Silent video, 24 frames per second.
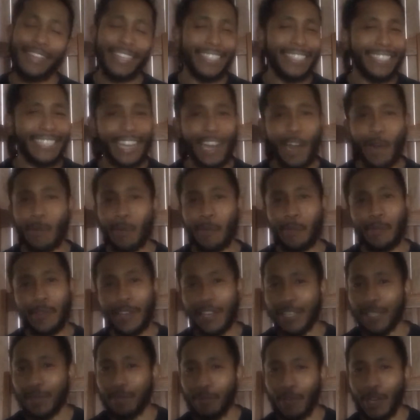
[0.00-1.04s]
Terrible
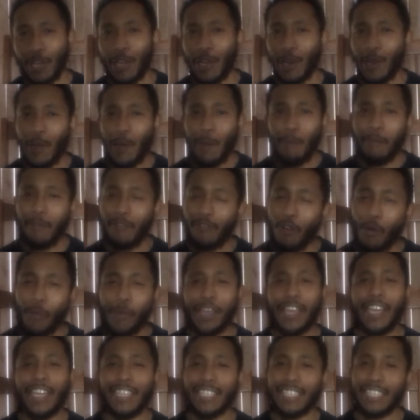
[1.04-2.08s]
picks, but before we
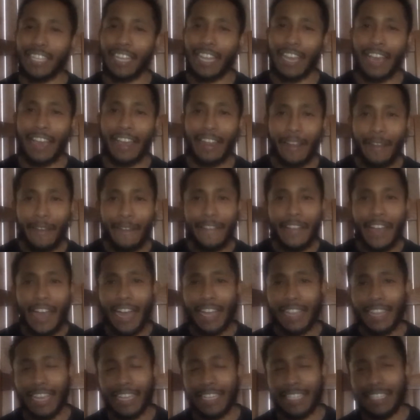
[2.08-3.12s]
get into that, I
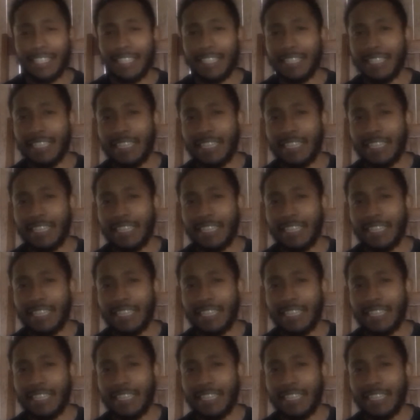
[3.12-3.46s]
like to